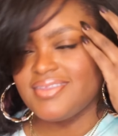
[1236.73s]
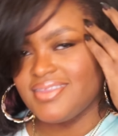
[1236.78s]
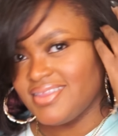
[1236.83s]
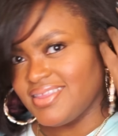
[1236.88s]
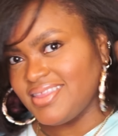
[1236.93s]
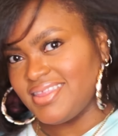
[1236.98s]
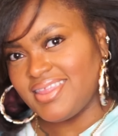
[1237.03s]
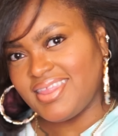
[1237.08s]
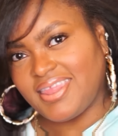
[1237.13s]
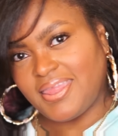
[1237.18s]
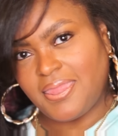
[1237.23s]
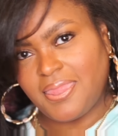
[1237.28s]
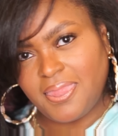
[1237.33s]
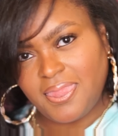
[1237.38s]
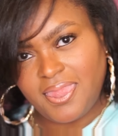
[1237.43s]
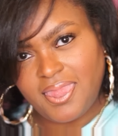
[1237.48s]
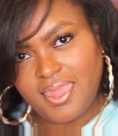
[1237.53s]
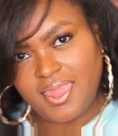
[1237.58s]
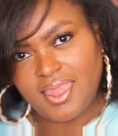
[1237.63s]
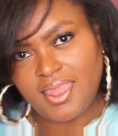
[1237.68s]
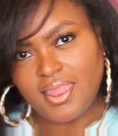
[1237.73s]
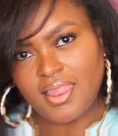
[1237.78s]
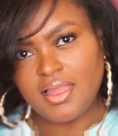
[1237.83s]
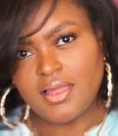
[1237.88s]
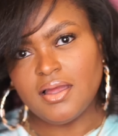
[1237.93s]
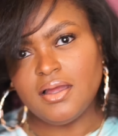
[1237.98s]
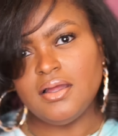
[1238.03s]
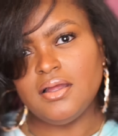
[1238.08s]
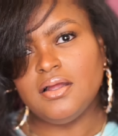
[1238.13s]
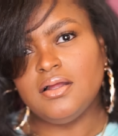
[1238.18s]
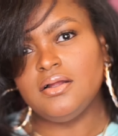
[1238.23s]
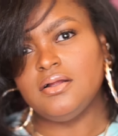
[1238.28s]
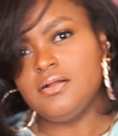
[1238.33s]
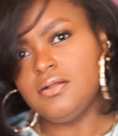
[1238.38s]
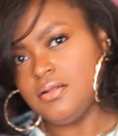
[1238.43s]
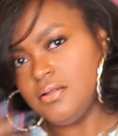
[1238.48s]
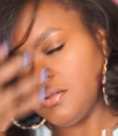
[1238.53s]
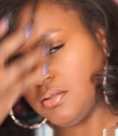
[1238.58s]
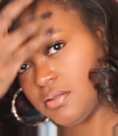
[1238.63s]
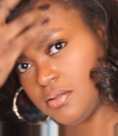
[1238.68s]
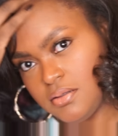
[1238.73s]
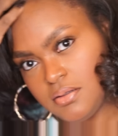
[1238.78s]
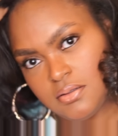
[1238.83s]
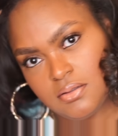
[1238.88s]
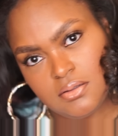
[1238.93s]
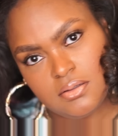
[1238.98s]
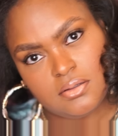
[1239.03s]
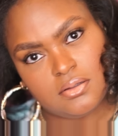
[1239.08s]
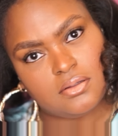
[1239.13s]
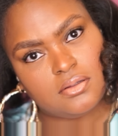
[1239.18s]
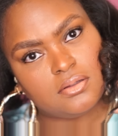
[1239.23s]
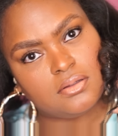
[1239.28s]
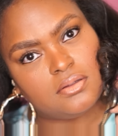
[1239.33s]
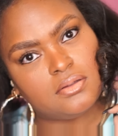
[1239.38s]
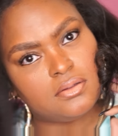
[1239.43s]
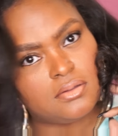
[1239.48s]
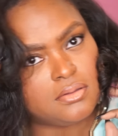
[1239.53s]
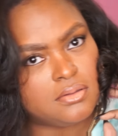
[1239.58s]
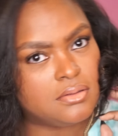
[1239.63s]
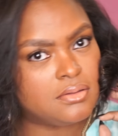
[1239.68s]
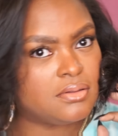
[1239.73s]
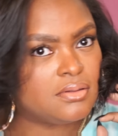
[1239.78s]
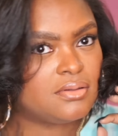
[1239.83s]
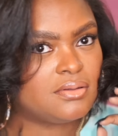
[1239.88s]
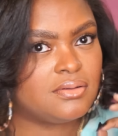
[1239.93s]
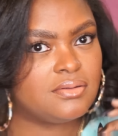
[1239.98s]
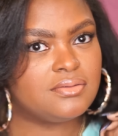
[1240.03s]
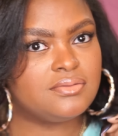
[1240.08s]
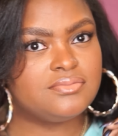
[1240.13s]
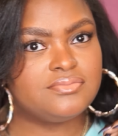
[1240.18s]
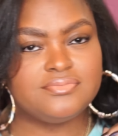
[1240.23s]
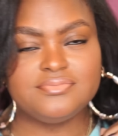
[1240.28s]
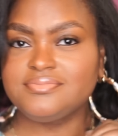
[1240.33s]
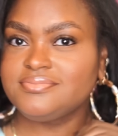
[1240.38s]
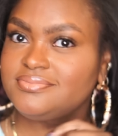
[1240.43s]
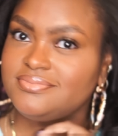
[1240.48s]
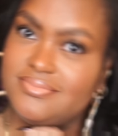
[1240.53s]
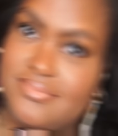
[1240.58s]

because all it's doing is hurting you in the long run, okay? Thanks for